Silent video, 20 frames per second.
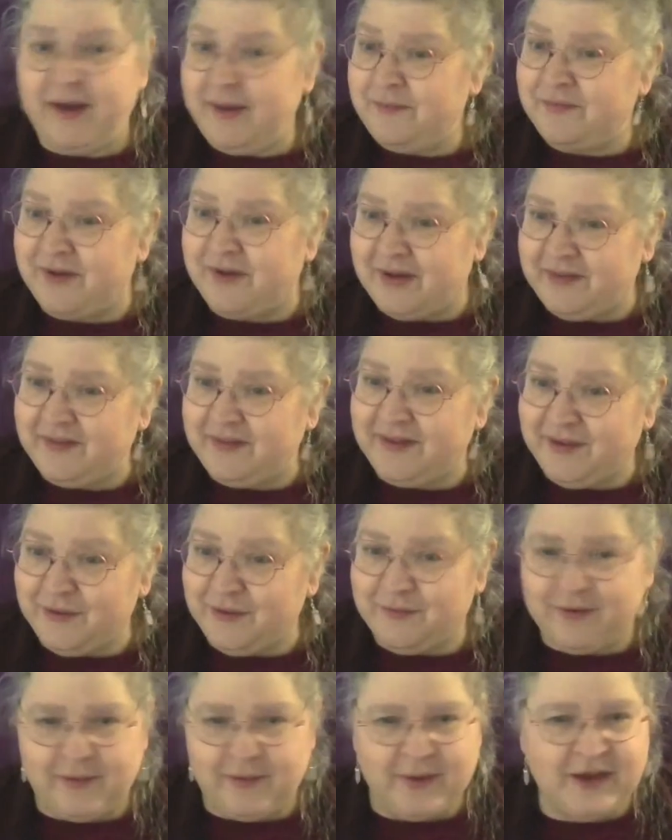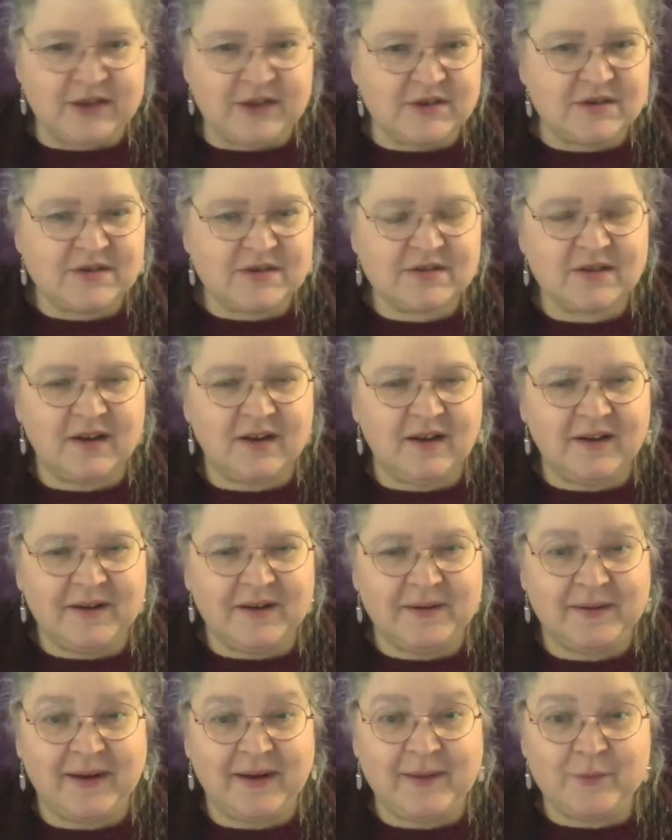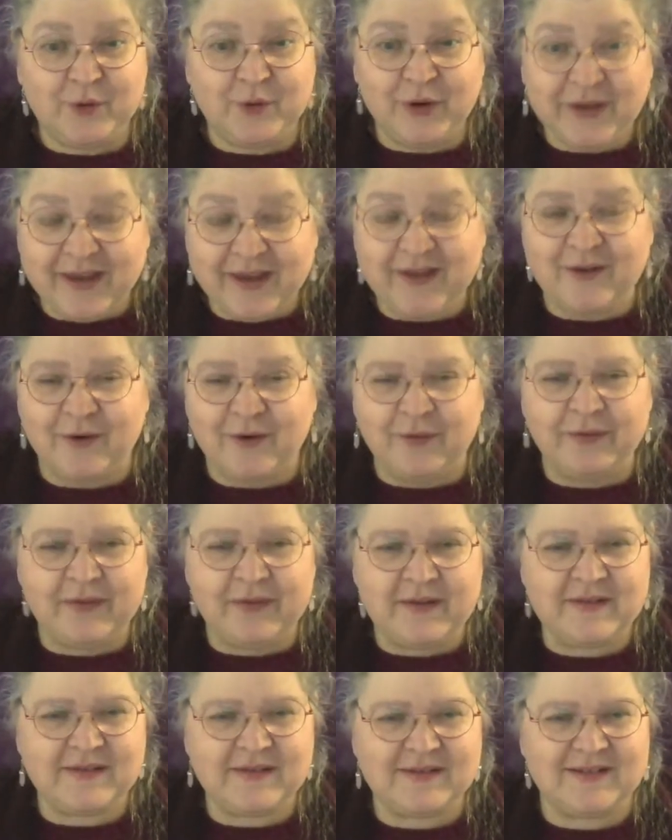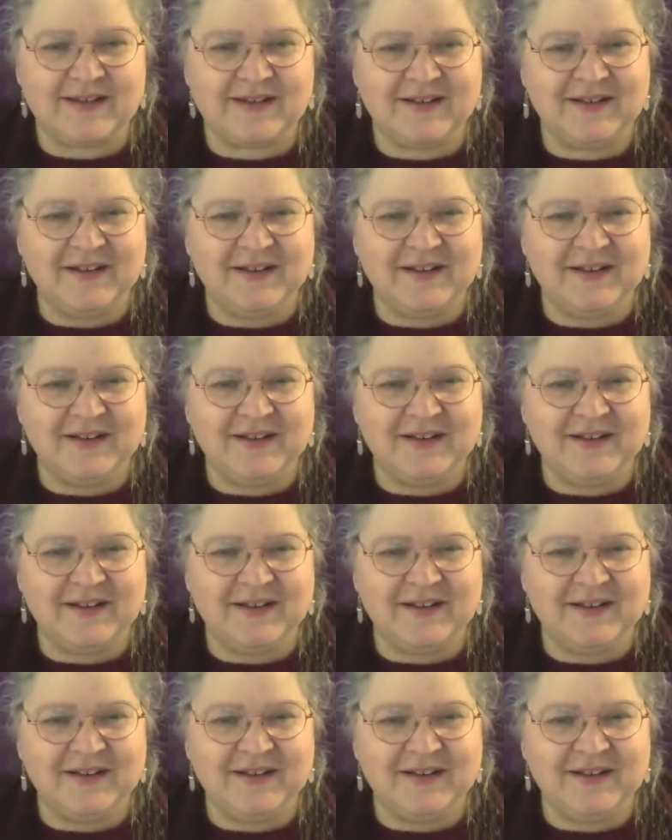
I'm fine, thank you very much. I'm working on this